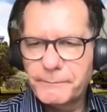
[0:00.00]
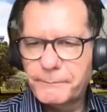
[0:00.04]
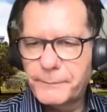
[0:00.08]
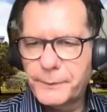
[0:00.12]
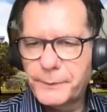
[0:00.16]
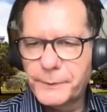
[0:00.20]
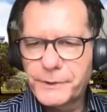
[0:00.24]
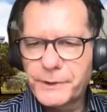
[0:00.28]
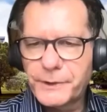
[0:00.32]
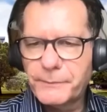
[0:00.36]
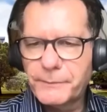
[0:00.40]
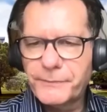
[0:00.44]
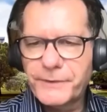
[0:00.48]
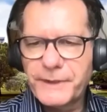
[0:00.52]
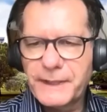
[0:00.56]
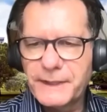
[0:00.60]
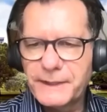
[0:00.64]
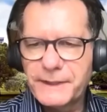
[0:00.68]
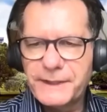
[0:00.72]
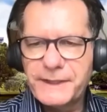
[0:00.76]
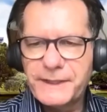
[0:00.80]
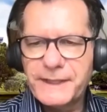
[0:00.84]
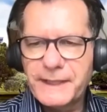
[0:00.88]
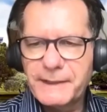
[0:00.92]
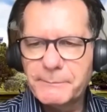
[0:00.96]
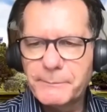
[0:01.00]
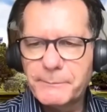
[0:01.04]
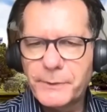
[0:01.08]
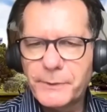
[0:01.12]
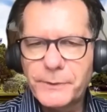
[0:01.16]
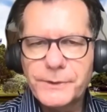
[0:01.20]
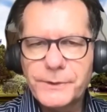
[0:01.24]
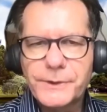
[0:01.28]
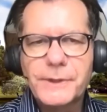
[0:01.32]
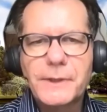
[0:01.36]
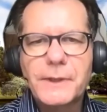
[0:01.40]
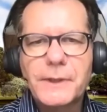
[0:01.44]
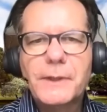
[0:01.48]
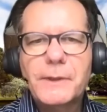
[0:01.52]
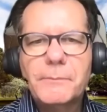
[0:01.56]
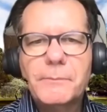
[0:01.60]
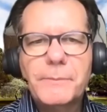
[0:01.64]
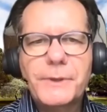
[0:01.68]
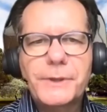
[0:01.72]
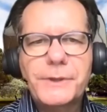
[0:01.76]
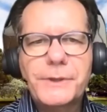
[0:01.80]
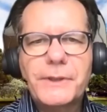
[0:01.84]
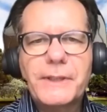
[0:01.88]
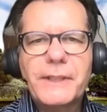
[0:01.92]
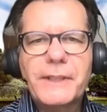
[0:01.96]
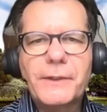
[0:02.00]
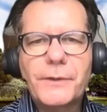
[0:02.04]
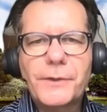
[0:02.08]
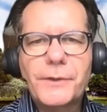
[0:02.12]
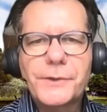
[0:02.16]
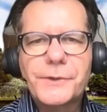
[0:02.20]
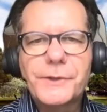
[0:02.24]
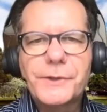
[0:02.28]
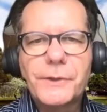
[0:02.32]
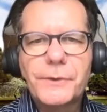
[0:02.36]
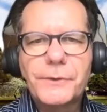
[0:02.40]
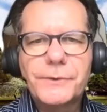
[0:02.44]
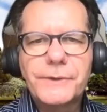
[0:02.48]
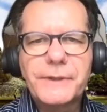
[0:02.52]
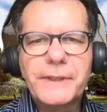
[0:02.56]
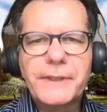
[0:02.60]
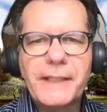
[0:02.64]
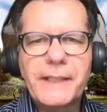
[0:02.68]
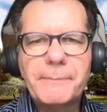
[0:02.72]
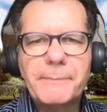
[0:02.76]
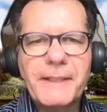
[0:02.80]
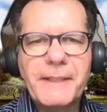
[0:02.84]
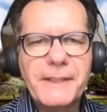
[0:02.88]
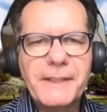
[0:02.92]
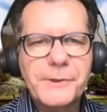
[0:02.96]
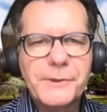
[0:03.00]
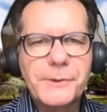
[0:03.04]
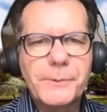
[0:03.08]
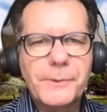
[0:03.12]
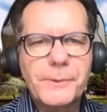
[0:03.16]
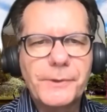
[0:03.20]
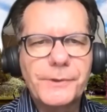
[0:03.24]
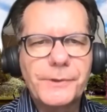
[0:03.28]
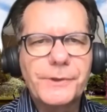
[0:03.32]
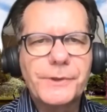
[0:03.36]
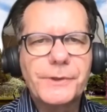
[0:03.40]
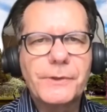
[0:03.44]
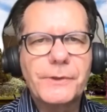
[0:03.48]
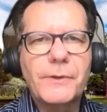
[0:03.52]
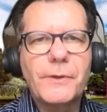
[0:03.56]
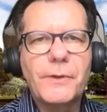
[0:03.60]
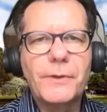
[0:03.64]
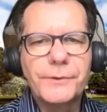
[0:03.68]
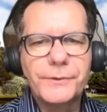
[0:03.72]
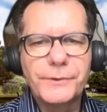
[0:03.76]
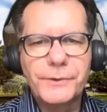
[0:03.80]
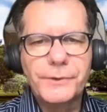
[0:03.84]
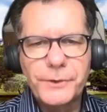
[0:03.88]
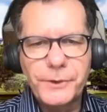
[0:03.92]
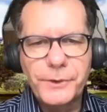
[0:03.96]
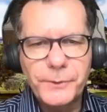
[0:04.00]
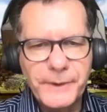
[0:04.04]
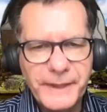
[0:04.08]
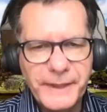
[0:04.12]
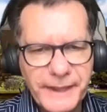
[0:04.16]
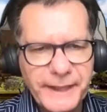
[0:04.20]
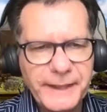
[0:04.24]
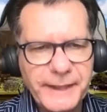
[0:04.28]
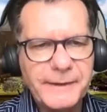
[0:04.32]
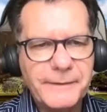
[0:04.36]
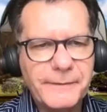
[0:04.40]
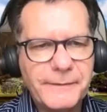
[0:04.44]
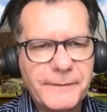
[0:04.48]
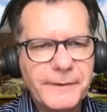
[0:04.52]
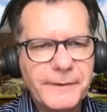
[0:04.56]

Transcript: put something in the chat box, but you can also type answers on the Q&A.